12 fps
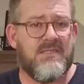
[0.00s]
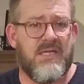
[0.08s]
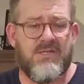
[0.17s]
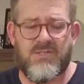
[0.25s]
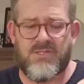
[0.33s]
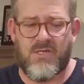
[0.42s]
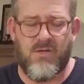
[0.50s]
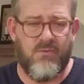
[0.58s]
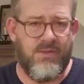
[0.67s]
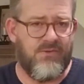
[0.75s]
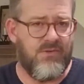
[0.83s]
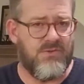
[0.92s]
and just go
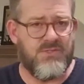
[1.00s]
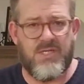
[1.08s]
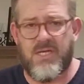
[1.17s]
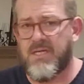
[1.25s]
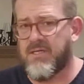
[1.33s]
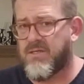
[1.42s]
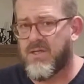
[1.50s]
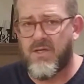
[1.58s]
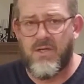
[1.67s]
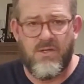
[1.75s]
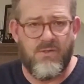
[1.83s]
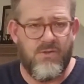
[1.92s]
with your gin,
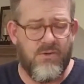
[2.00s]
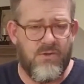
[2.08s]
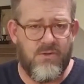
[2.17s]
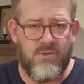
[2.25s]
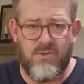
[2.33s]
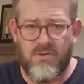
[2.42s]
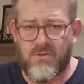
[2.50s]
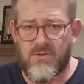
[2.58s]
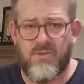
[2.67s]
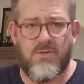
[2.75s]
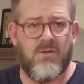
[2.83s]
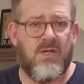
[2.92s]
your